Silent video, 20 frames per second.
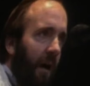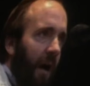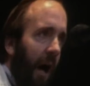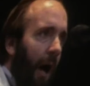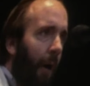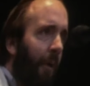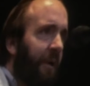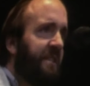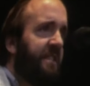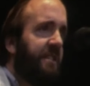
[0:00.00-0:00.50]

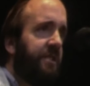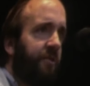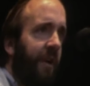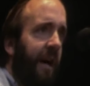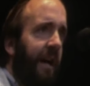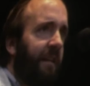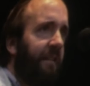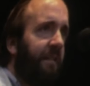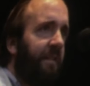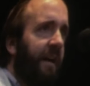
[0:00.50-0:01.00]
Our
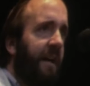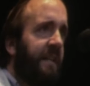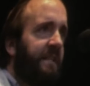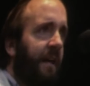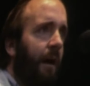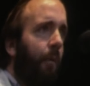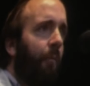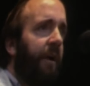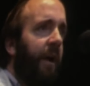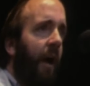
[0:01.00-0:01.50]
strength is
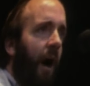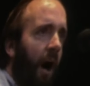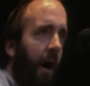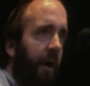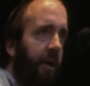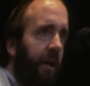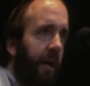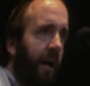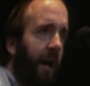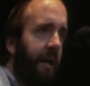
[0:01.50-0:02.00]
that we are
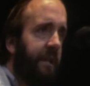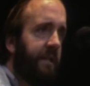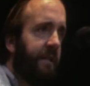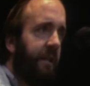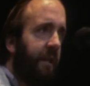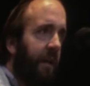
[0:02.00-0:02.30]
united